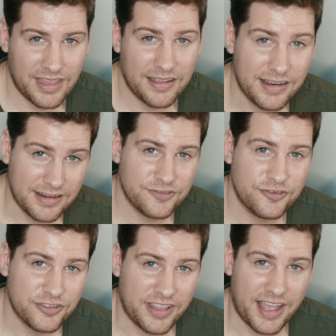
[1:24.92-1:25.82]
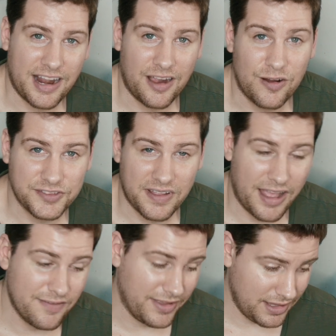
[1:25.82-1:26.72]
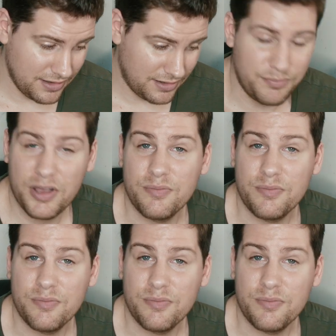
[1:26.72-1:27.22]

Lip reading: In addition to that, I also have a lapel